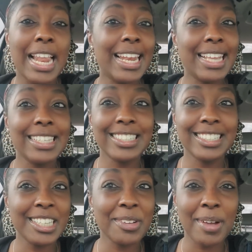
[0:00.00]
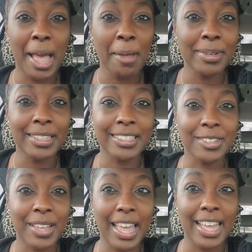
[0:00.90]
let's just see what happens,
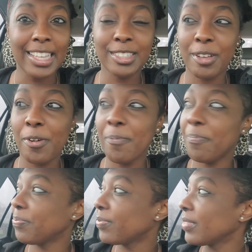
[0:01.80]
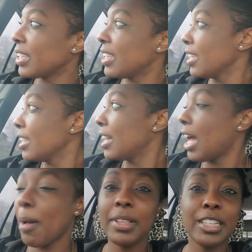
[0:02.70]
okay? So
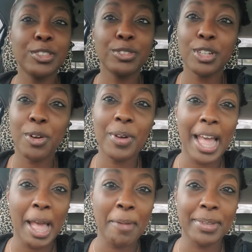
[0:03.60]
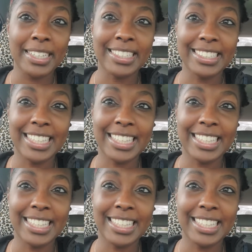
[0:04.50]
I'm gonna let you know what happens